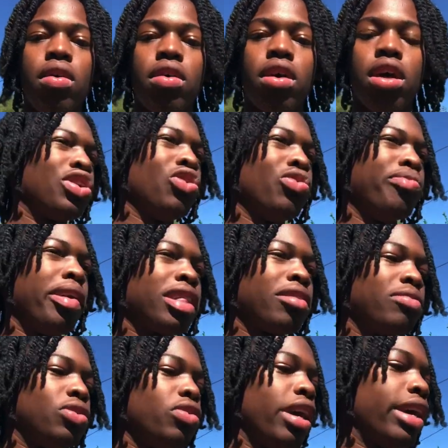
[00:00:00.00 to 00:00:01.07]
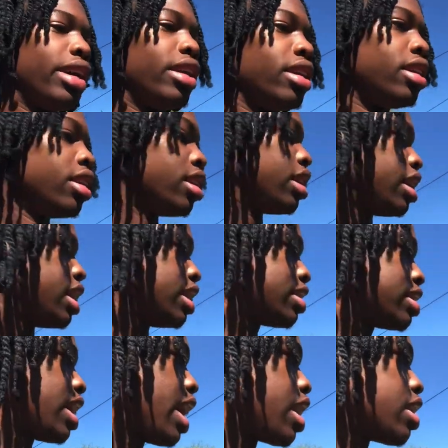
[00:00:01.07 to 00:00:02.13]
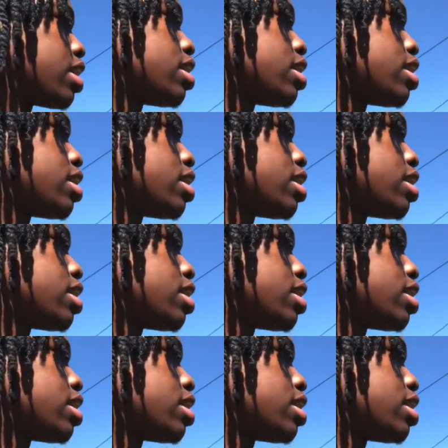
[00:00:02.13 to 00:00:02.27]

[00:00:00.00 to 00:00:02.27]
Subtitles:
When you make them do that, it's like,